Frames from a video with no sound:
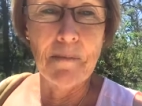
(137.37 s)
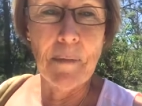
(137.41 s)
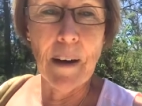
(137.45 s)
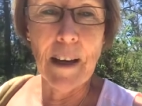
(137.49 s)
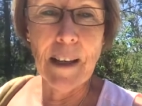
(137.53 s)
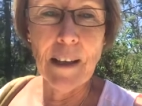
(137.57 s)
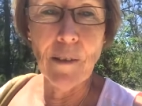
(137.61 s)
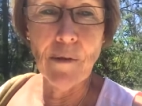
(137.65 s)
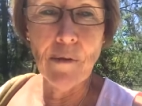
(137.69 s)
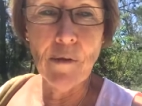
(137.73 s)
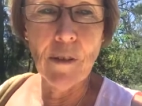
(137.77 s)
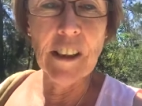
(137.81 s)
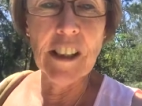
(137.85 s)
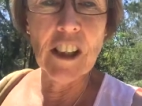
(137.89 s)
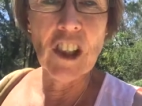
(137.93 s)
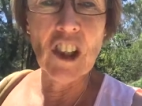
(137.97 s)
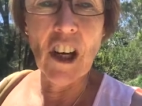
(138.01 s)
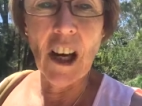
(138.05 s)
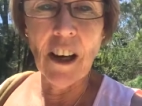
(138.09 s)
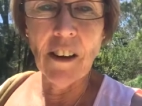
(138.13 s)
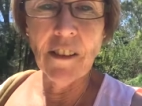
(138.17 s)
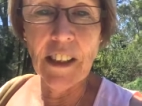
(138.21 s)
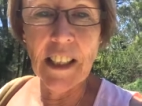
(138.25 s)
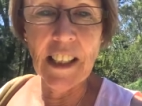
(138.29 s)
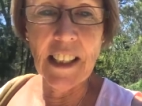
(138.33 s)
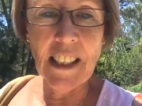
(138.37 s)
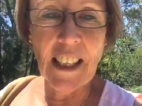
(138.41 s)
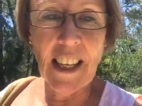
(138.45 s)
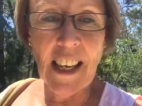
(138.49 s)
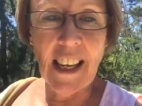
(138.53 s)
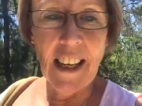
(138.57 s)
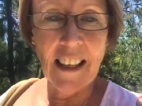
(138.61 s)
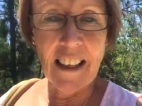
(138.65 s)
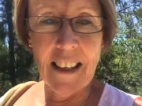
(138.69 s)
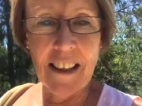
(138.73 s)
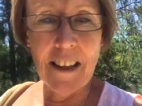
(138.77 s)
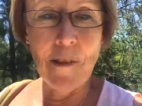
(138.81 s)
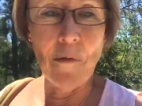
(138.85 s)
But if we're showing
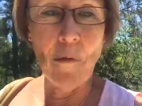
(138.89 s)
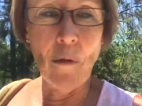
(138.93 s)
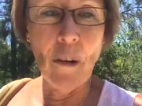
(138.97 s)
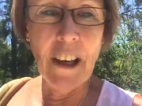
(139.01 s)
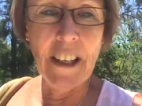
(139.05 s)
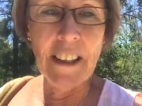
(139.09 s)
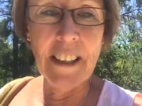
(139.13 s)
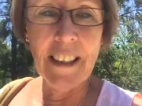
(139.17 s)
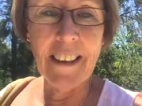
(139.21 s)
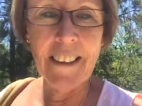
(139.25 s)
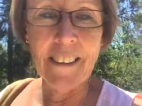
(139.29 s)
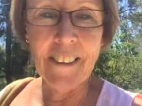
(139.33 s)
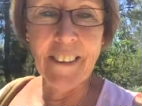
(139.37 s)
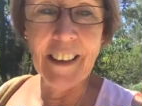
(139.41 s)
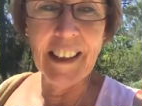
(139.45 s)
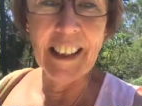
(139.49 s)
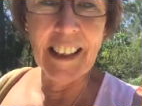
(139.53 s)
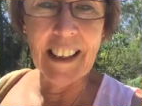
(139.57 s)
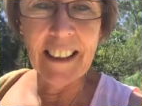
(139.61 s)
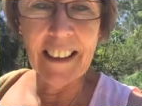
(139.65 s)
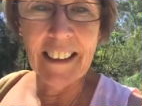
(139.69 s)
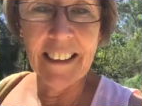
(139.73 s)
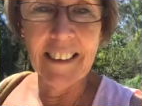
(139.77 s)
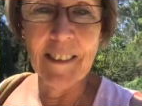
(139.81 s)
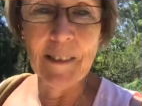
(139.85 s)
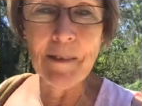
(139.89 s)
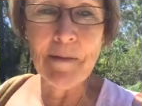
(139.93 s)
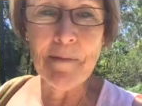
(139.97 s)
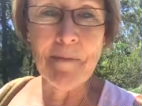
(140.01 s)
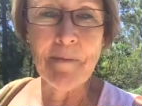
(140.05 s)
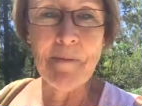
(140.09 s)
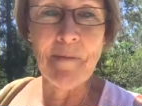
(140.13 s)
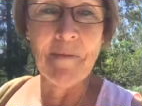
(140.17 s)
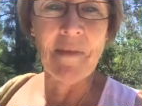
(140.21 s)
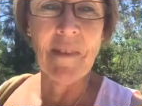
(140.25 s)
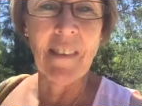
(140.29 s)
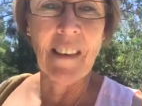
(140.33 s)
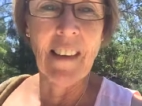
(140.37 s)
lack in one area,
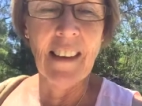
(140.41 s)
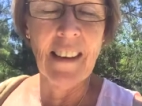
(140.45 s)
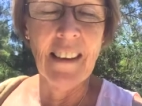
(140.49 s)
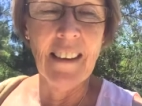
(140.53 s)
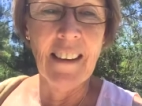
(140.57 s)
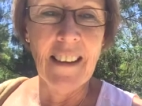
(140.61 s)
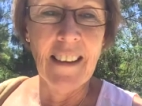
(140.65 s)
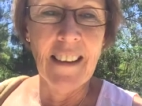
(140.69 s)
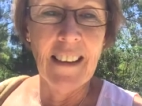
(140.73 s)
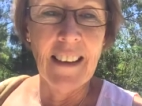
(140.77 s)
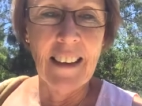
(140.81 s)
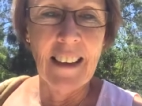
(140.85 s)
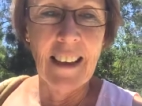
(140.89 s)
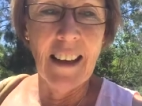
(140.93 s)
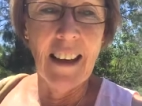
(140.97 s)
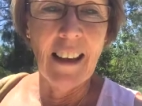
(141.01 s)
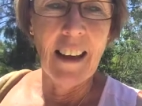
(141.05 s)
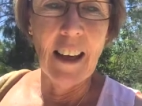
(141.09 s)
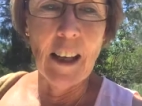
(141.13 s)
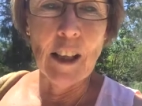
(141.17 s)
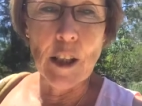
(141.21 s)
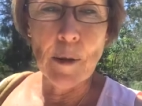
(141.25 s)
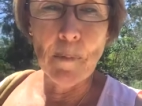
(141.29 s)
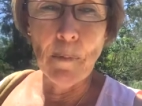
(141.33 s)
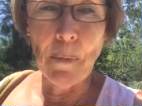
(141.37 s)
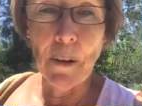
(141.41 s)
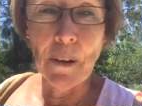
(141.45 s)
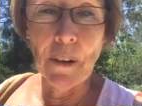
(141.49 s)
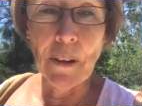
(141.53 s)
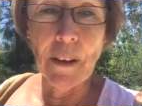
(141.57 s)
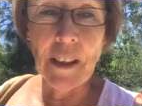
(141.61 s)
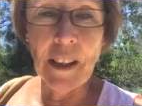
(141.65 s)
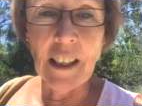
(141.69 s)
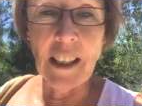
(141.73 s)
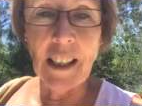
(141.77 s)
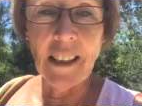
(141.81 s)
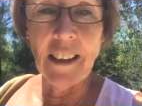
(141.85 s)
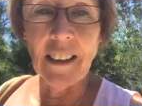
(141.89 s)
it's
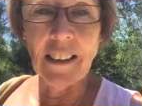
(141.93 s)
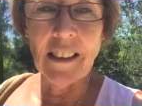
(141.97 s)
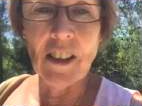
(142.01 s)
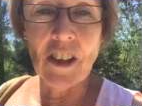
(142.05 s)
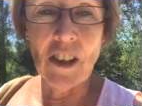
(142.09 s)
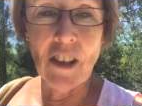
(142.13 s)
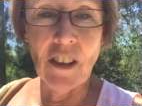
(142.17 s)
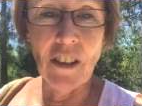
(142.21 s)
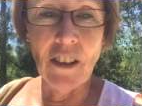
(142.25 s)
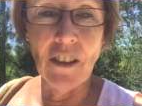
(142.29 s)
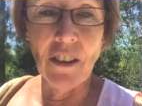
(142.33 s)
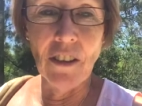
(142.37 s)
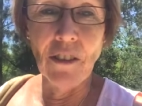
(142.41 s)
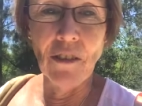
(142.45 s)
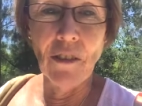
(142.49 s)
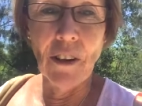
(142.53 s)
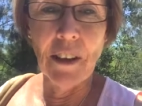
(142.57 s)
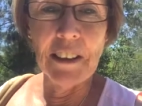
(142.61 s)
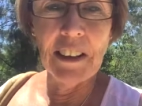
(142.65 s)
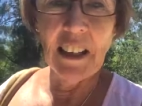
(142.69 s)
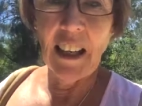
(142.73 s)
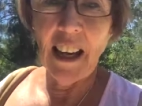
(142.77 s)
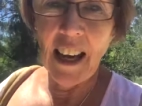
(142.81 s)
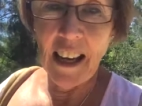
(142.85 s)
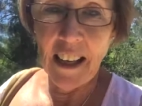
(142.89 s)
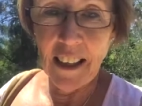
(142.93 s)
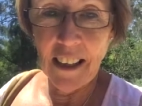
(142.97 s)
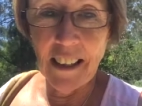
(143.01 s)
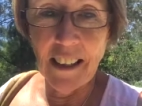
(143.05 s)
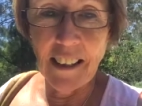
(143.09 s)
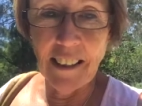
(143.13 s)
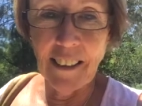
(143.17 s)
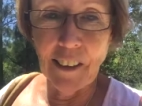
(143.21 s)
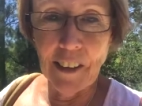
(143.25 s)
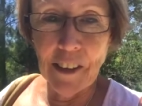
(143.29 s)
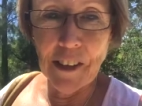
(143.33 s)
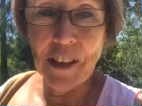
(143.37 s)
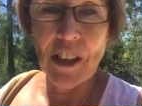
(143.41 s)
pointing to lack
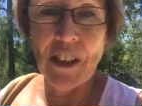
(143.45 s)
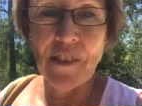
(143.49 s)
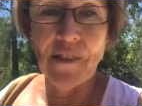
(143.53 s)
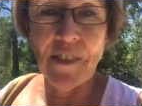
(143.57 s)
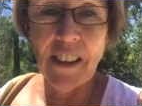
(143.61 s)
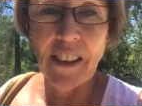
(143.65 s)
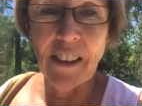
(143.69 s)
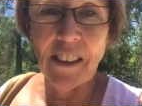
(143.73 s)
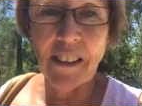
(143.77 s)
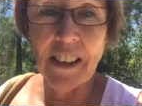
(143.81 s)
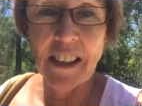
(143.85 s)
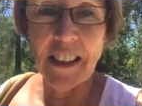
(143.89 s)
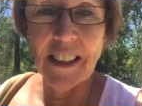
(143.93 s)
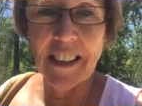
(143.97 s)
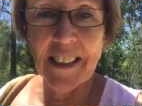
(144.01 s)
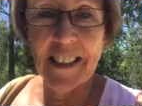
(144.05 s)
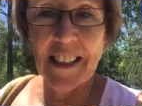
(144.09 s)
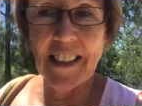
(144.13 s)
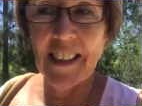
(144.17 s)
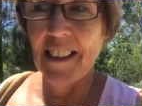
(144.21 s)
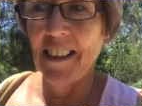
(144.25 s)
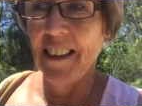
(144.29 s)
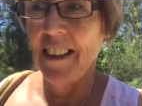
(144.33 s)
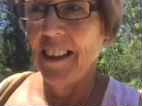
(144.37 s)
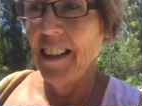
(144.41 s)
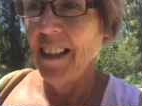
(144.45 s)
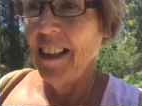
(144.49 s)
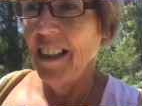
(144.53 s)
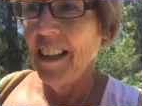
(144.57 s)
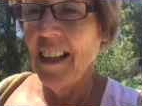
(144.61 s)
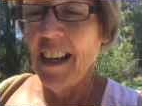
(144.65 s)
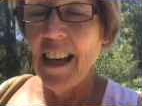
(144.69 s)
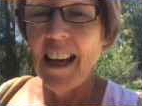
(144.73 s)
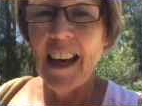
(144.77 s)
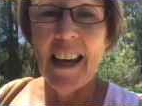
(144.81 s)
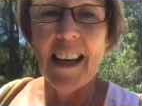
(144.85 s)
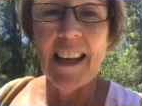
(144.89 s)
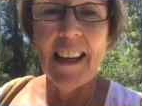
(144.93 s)
in lots of areas.
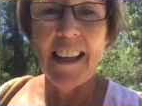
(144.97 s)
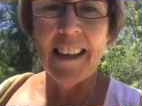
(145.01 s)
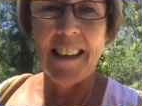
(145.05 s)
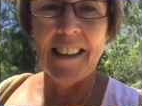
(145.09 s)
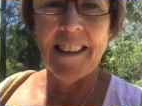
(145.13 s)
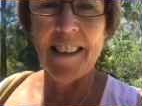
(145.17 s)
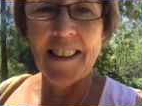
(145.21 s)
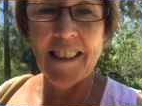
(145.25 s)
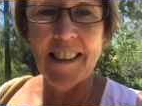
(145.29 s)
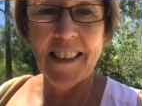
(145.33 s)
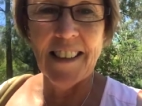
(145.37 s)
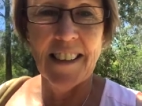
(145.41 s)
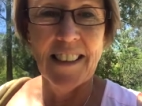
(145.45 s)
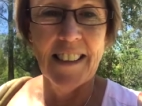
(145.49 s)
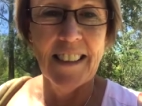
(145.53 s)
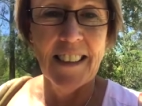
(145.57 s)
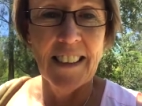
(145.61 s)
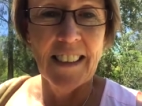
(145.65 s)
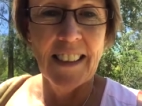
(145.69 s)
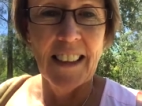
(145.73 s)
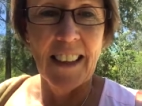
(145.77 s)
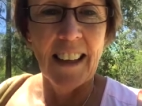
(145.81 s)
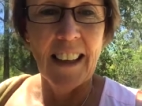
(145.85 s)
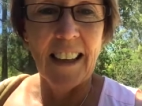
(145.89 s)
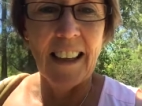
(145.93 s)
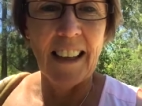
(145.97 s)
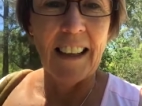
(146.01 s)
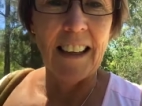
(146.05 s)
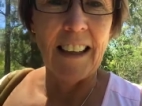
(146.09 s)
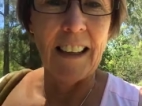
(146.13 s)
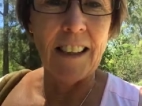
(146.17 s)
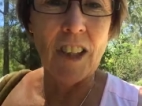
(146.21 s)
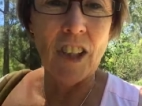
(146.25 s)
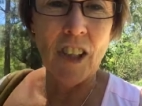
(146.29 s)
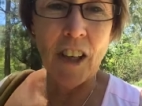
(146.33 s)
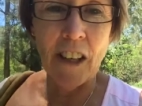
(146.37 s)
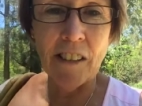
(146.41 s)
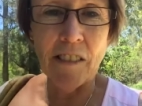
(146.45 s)
And
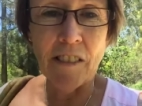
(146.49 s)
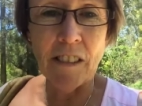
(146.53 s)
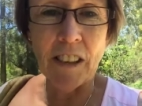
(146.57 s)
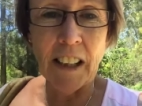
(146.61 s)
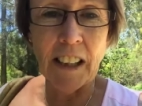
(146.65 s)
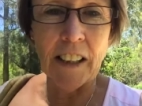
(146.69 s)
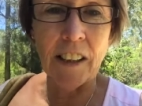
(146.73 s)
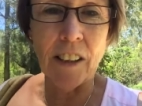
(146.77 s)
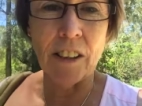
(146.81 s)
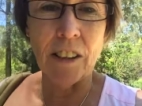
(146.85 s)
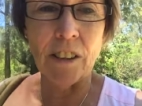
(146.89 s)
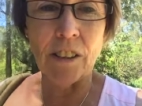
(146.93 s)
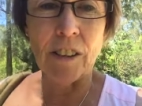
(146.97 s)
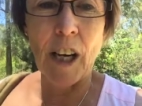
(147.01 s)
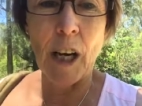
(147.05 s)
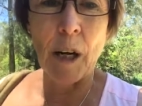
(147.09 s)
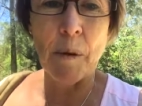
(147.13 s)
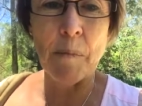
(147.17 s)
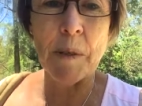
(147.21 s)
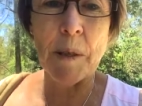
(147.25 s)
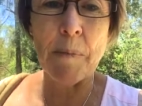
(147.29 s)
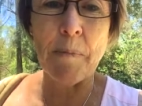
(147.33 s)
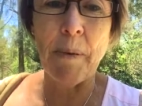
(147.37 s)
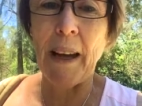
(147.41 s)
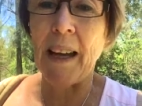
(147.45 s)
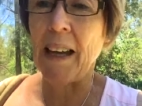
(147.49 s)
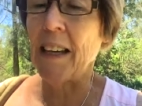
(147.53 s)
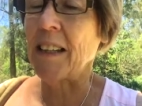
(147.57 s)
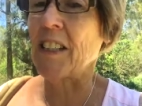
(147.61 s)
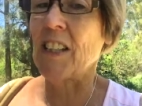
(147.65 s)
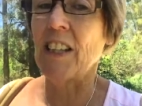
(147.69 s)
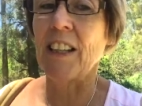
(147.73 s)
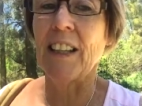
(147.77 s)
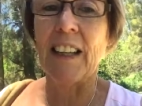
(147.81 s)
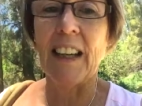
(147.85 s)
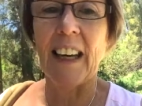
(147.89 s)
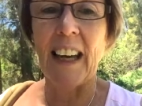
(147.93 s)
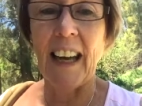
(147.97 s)
it generally all comes back
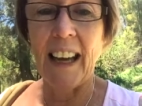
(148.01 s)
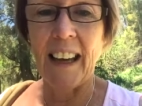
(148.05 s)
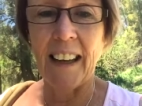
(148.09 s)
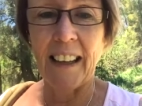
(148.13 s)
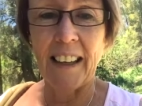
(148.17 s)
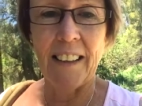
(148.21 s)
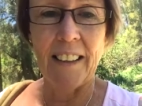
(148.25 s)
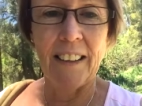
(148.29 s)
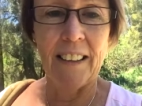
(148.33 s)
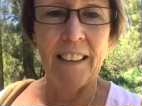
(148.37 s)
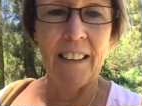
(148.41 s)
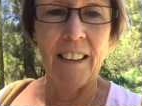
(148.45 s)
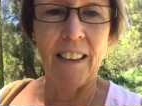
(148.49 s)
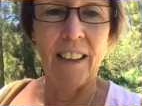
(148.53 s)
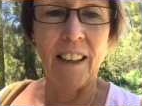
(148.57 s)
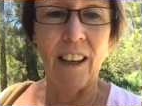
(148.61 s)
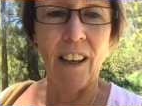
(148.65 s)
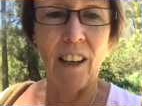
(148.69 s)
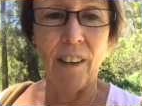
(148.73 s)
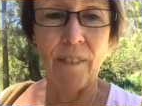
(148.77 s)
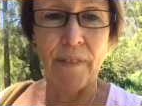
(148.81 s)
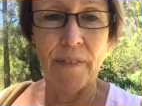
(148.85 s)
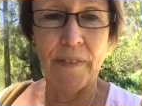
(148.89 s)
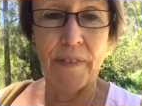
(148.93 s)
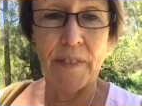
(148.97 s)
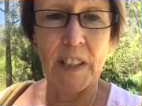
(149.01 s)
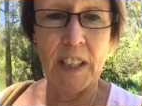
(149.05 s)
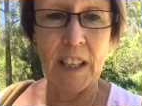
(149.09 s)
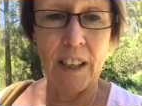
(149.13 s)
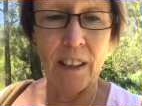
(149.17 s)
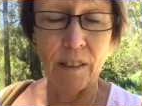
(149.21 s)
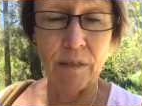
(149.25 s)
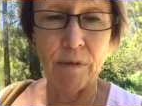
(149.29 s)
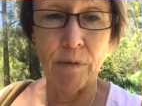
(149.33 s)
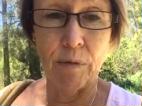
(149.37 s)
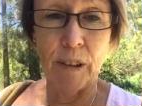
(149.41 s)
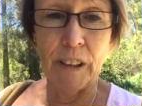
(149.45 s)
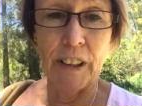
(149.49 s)
to lack of
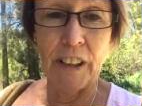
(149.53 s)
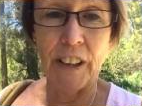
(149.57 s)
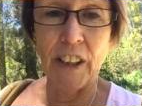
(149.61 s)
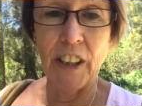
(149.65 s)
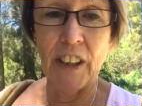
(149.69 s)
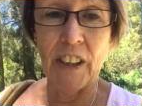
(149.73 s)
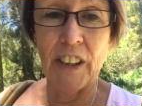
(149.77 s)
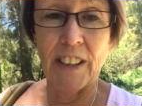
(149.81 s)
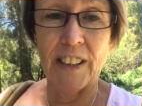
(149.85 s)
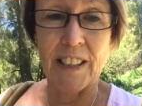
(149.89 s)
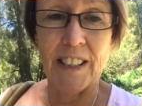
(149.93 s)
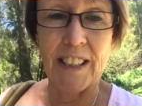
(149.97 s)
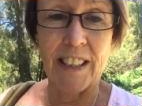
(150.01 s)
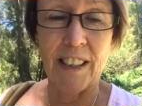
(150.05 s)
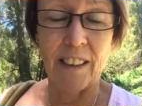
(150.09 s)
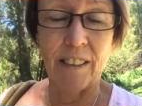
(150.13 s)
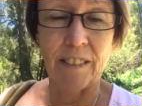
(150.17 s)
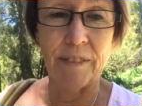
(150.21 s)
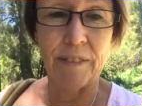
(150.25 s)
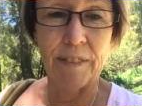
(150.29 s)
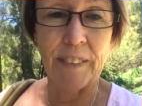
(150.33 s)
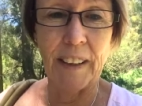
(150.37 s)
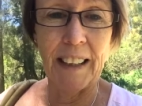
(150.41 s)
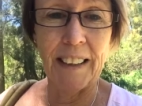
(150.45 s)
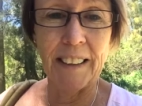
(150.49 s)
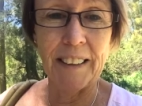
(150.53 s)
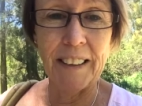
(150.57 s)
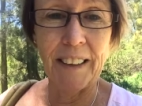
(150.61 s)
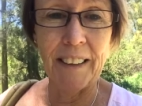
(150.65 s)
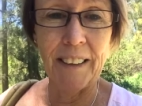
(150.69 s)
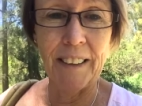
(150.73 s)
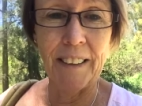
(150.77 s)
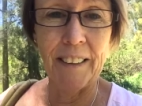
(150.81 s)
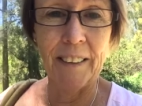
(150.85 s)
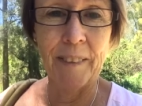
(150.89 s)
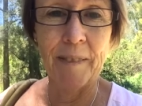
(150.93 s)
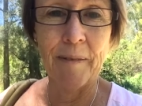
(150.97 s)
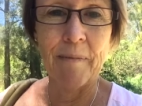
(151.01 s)
self-worth and
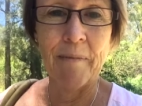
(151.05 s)
self-value.